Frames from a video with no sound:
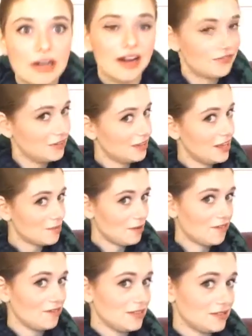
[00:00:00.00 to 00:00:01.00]
I feel like
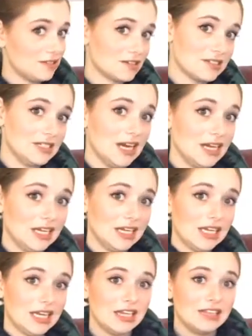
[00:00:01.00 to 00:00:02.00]
my face looks
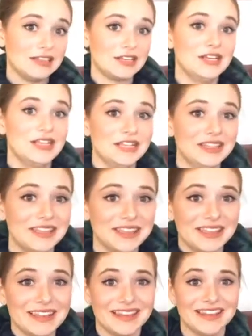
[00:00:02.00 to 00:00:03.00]
tiny and
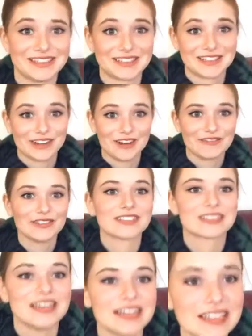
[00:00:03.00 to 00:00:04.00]
this scarf
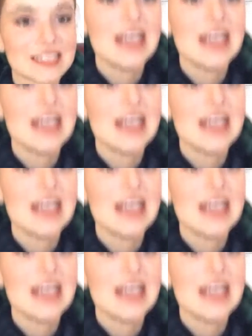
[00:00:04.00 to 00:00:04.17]
looks like it's